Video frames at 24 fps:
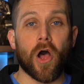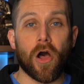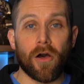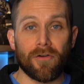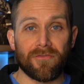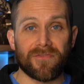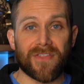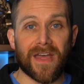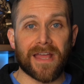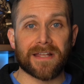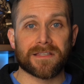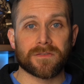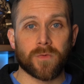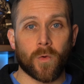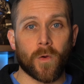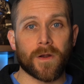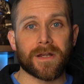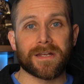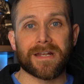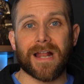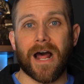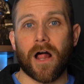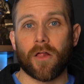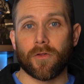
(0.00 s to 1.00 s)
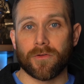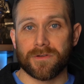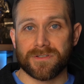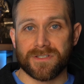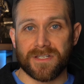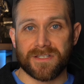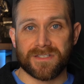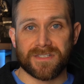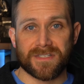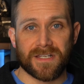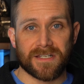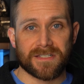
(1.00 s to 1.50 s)
of that
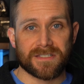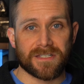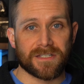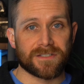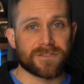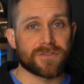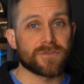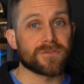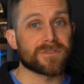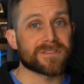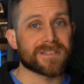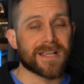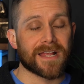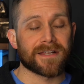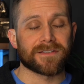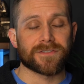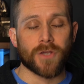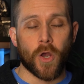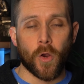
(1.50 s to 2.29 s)
$20.62